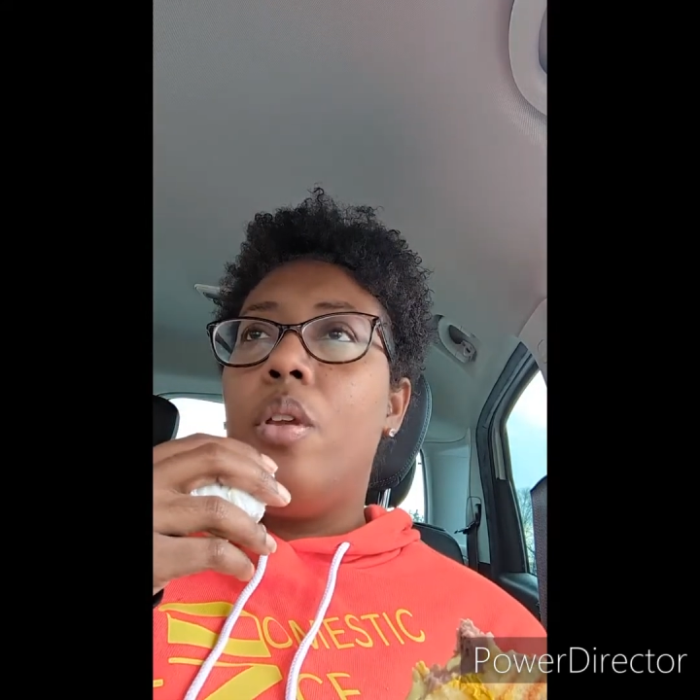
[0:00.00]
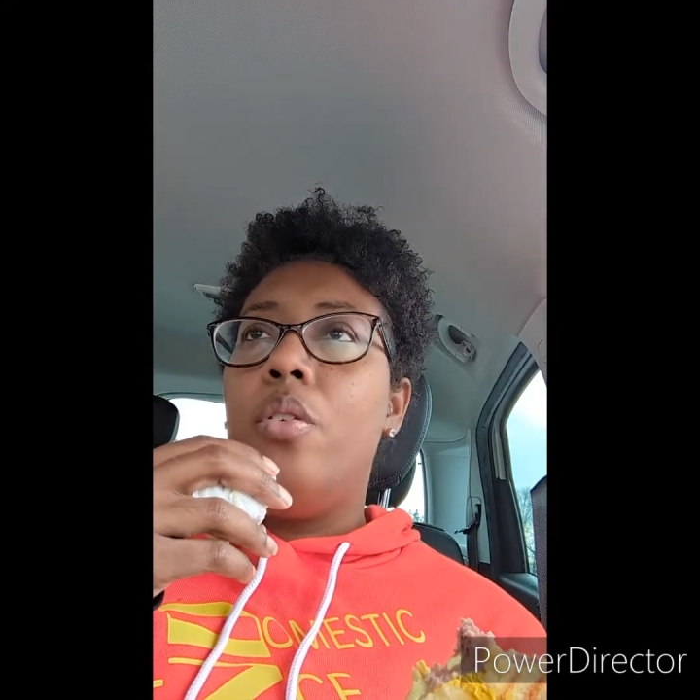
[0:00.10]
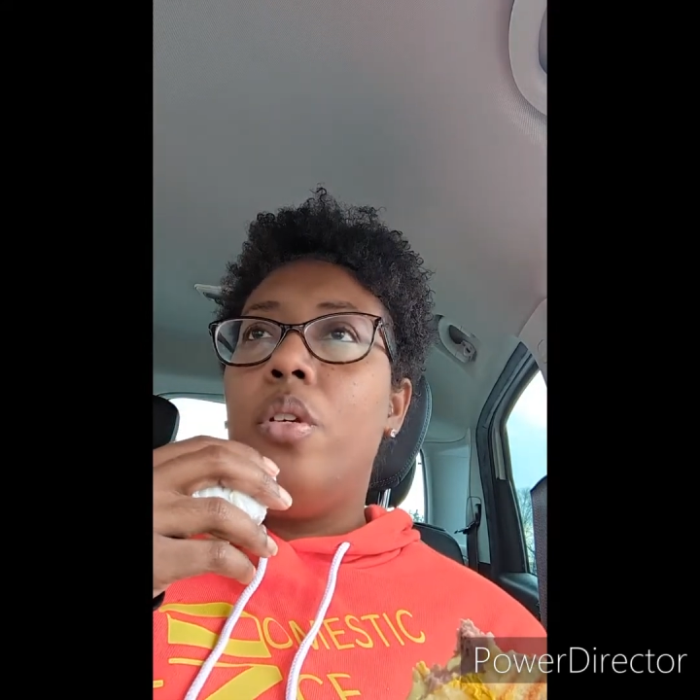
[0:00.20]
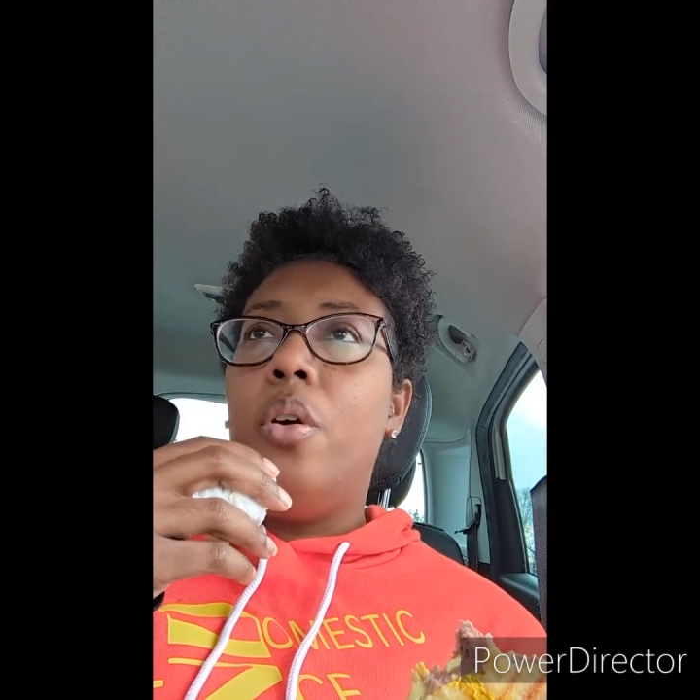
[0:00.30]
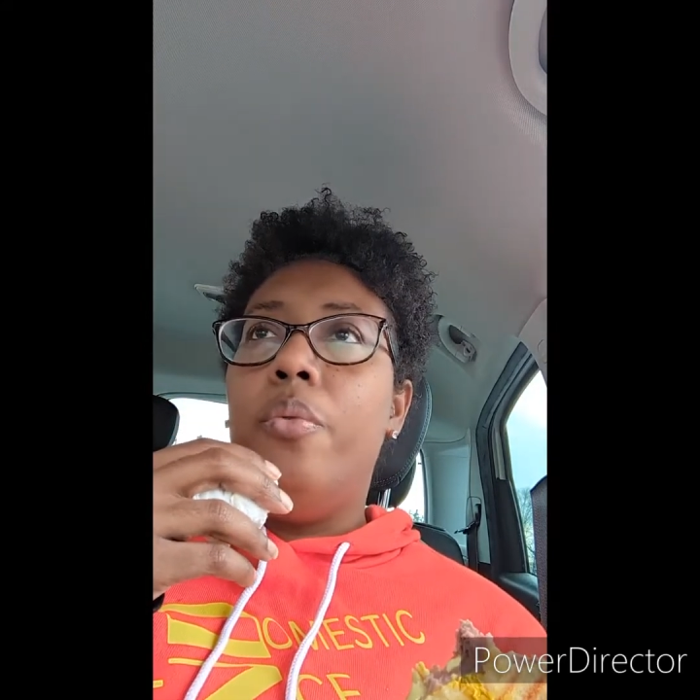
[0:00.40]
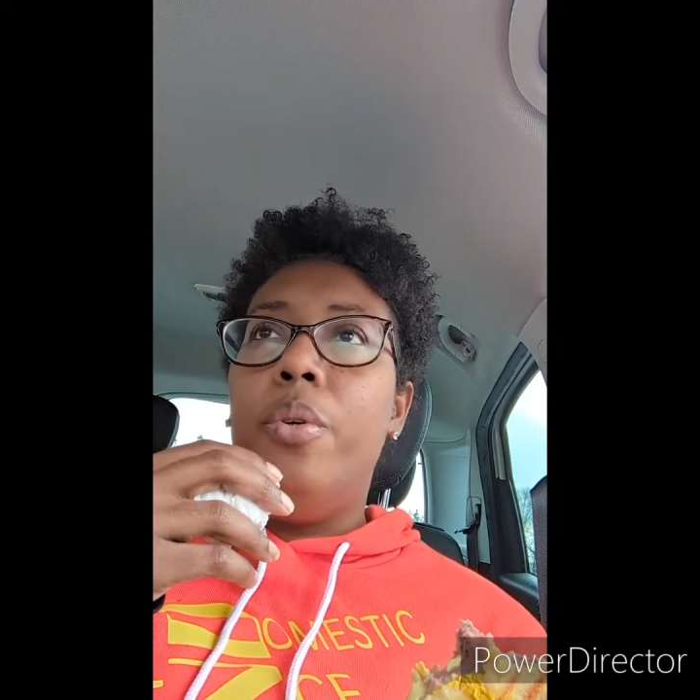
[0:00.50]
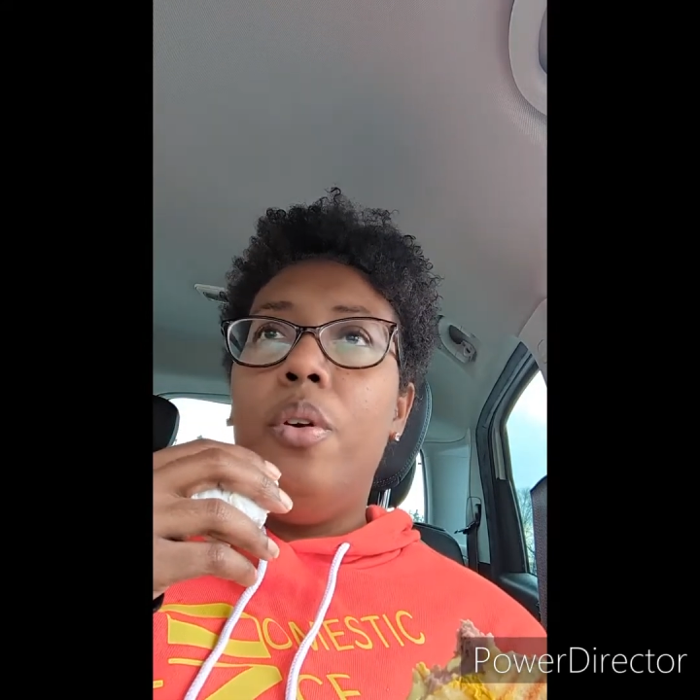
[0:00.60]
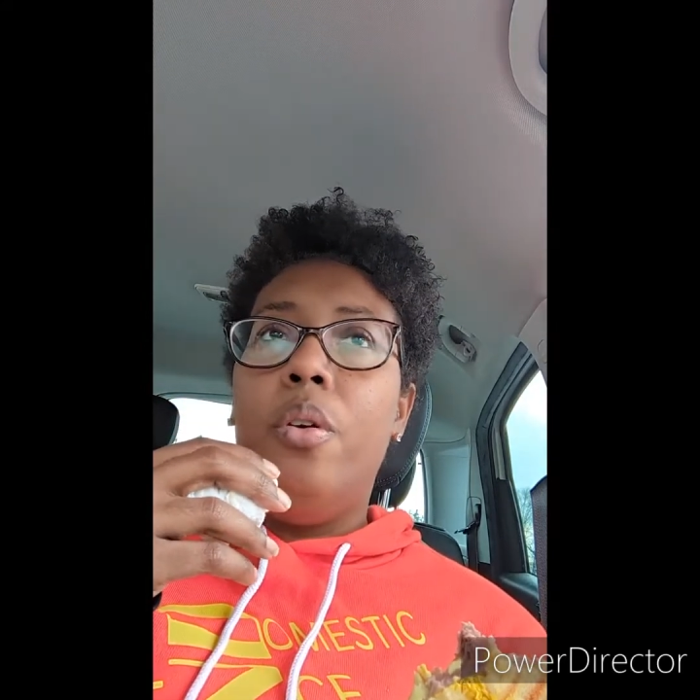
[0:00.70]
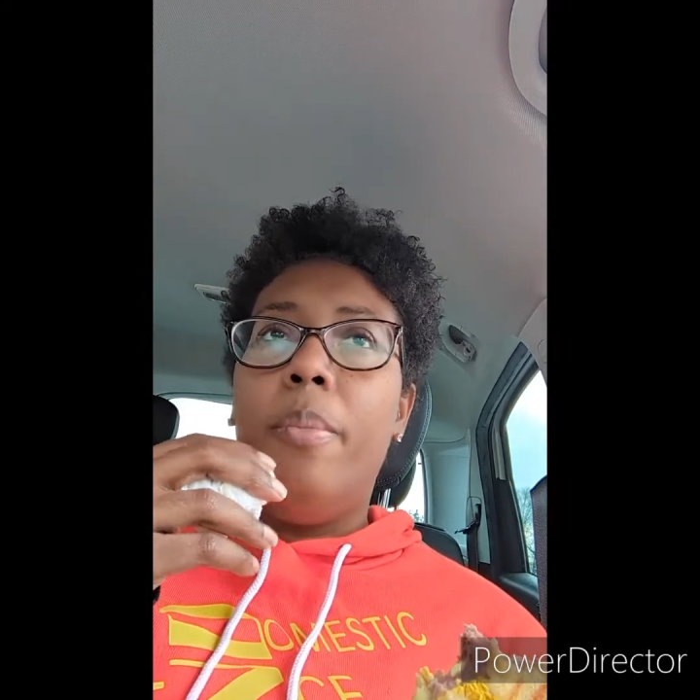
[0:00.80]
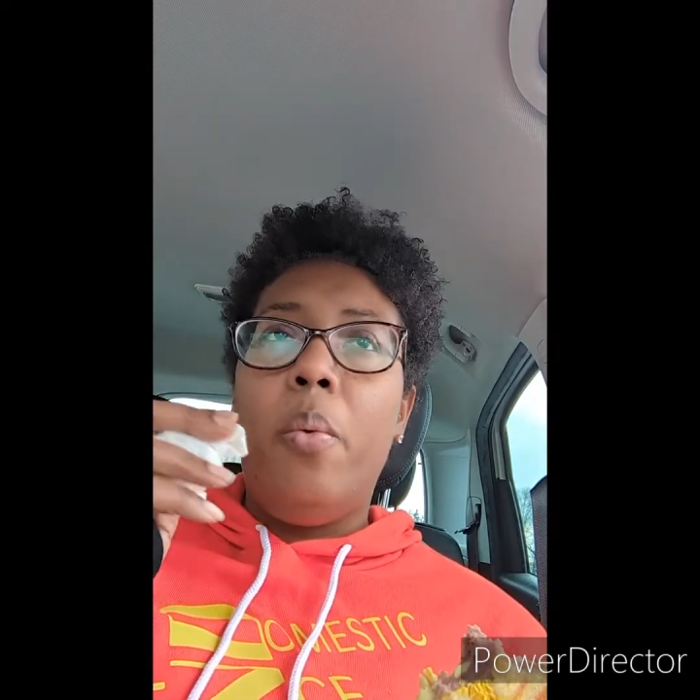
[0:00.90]
So if you
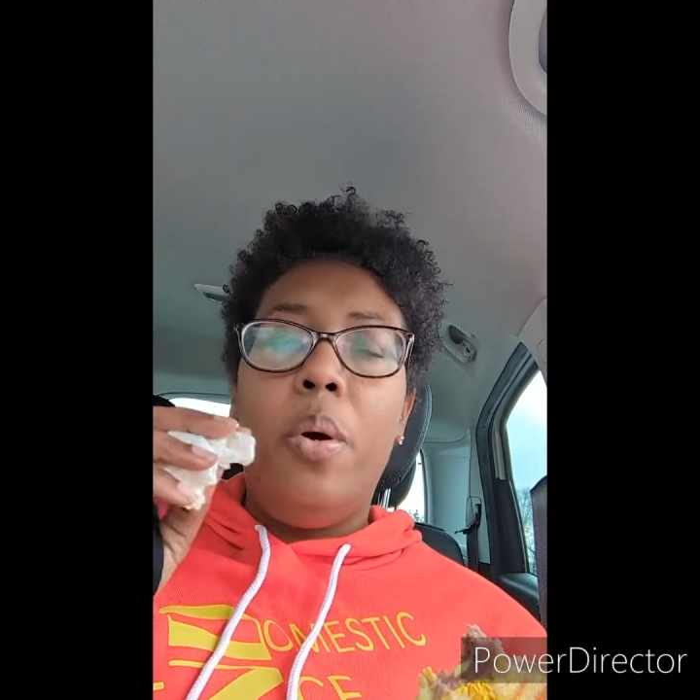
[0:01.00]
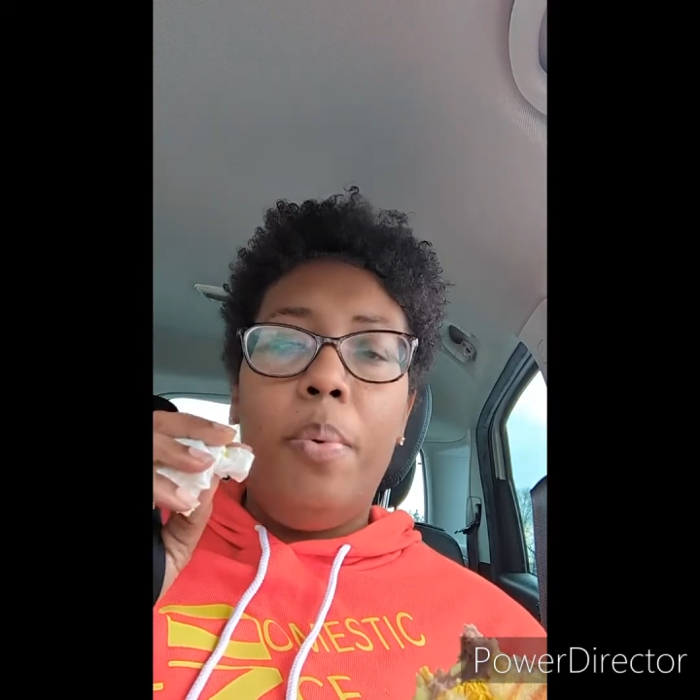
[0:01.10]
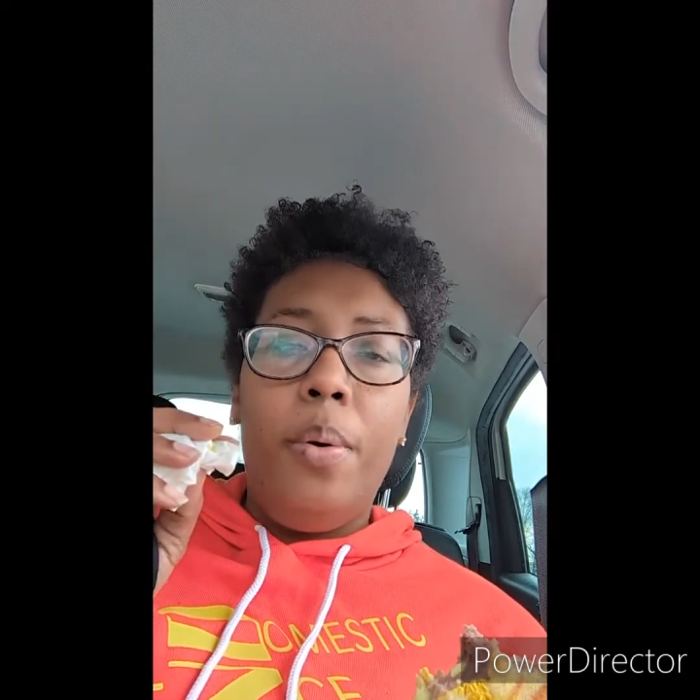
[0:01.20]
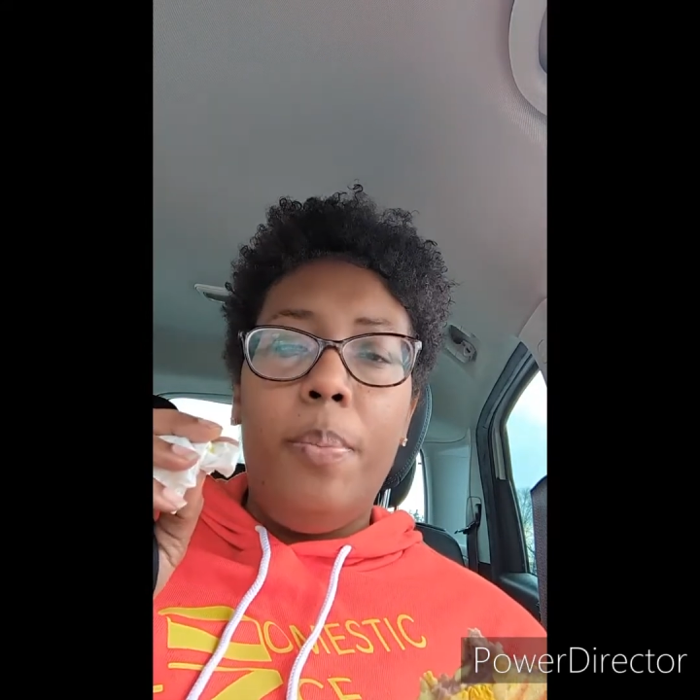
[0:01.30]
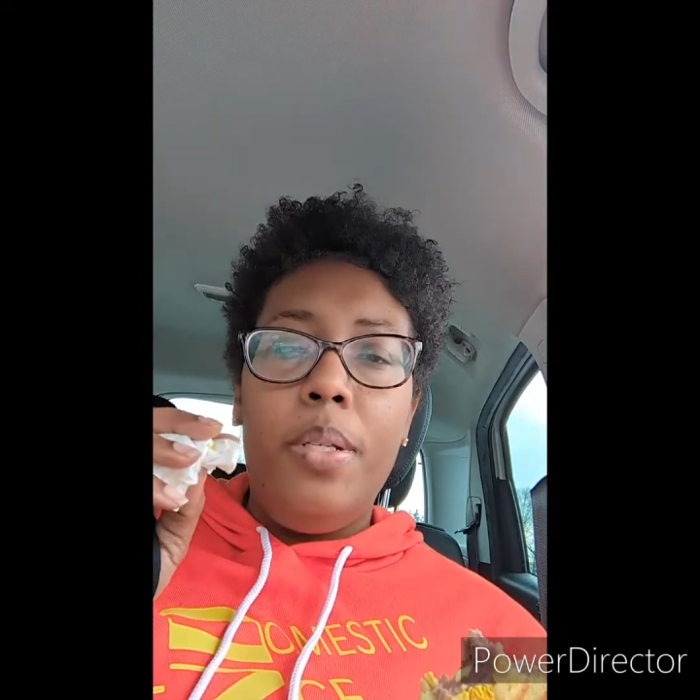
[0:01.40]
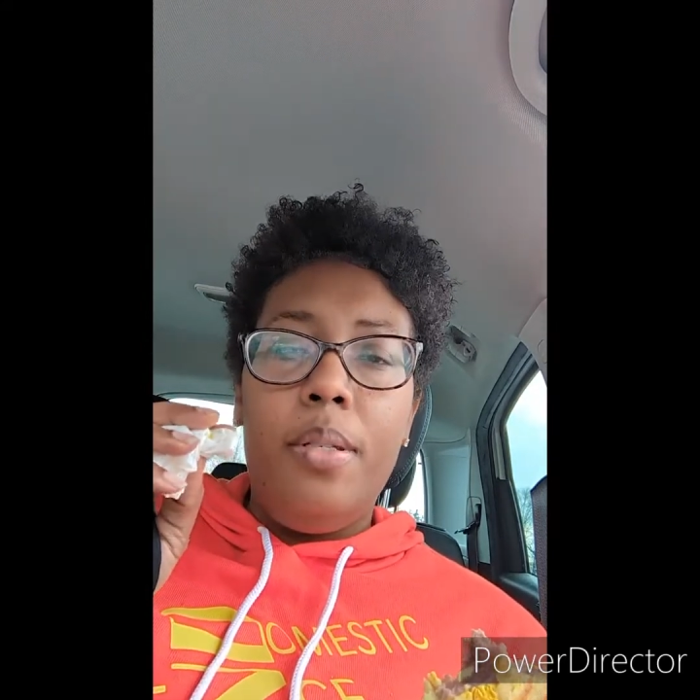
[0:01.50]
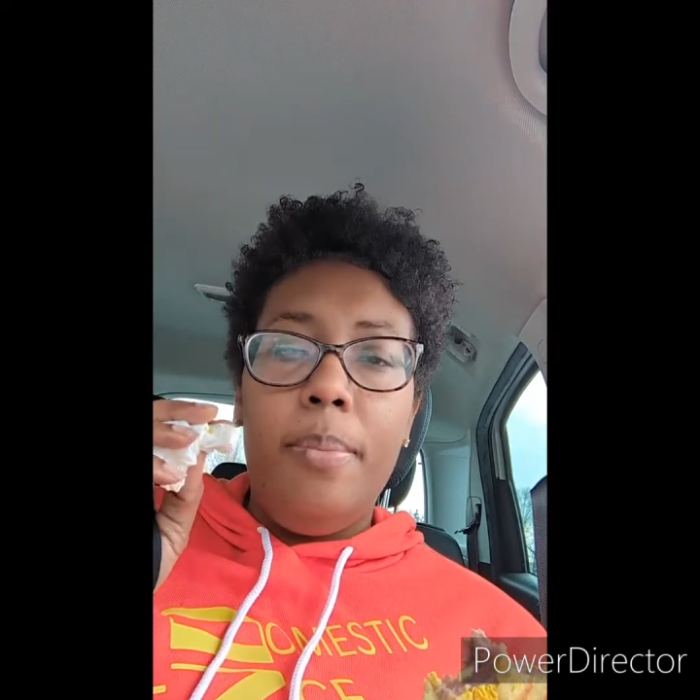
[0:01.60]
go to my One Purpose